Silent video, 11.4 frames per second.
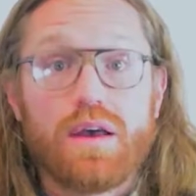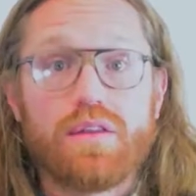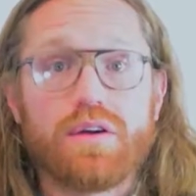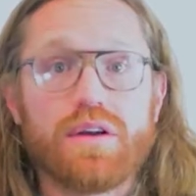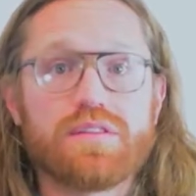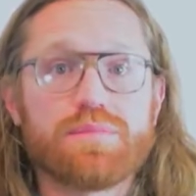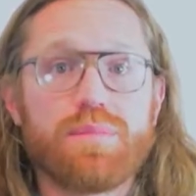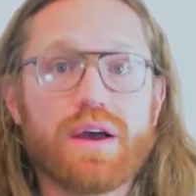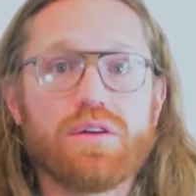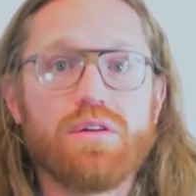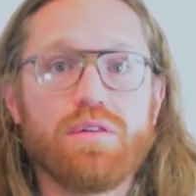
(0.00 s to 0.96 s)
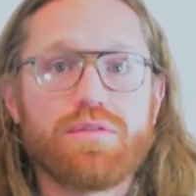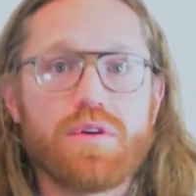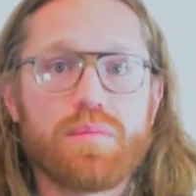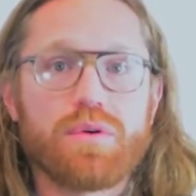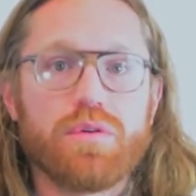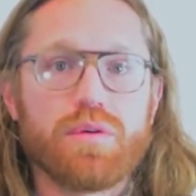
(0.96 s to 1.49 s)
Hey there, it's Michael
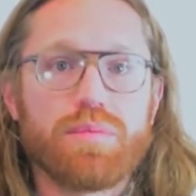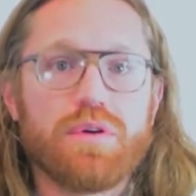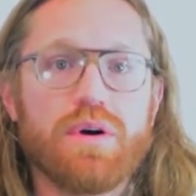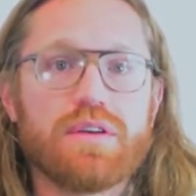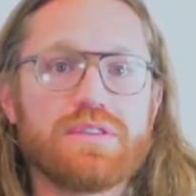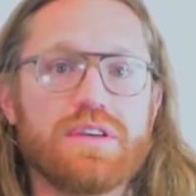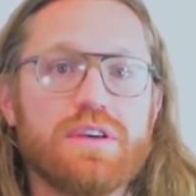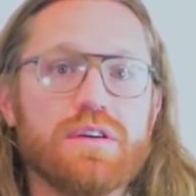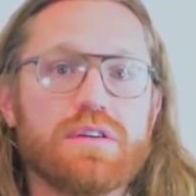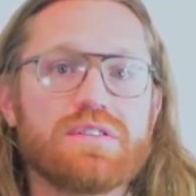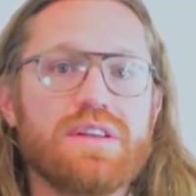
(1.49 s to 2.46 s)
from KORONA POS here